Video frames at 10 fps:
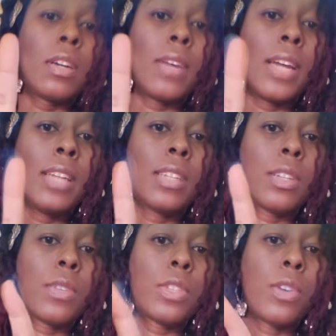All right,
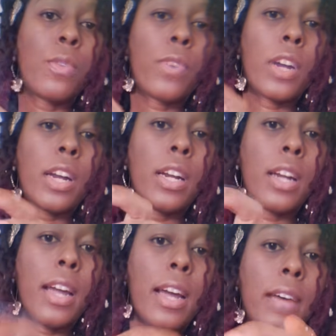so
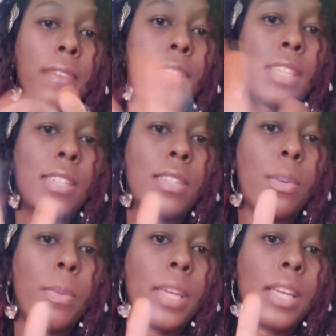far I have this
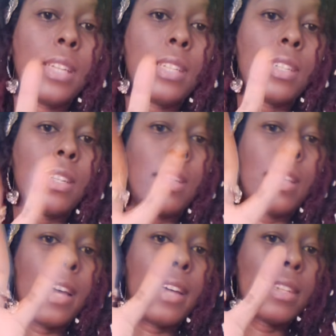little piece
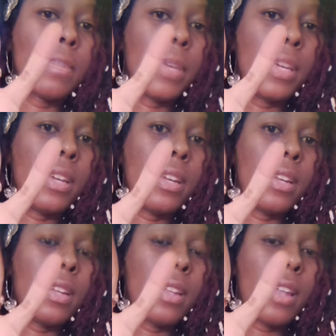that has
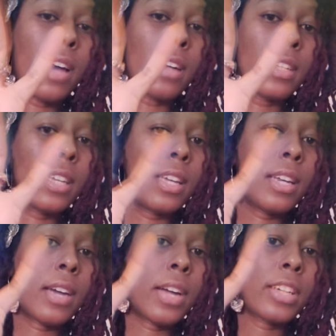been locked
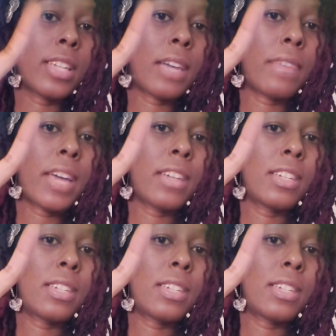in. Now I just have that